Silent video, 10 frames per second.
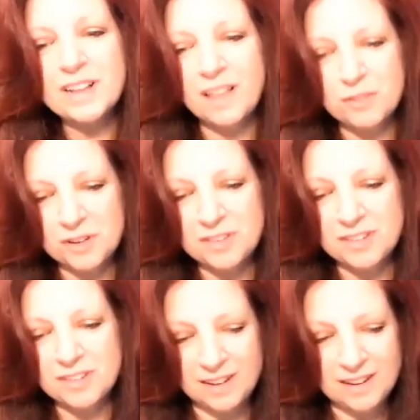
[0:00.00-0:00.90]
clever,
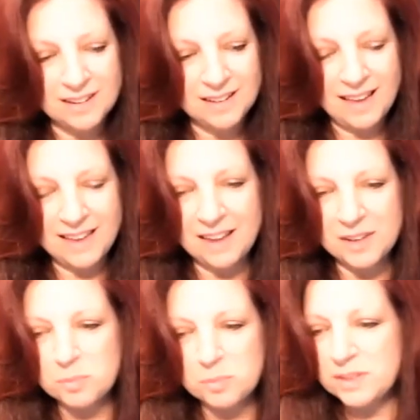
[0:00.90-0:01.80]
isn't he? And
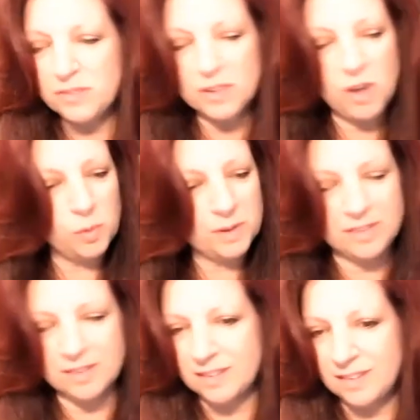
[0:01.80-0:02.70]
I don't believe in
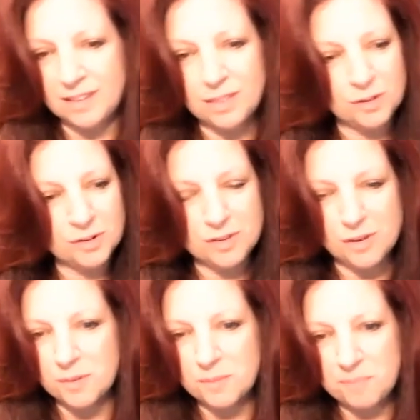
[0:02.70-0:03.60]
coincidence either.
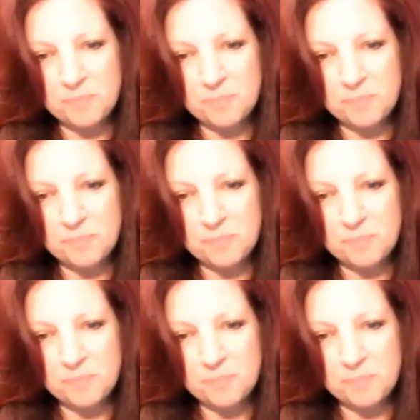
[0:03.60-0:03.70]
So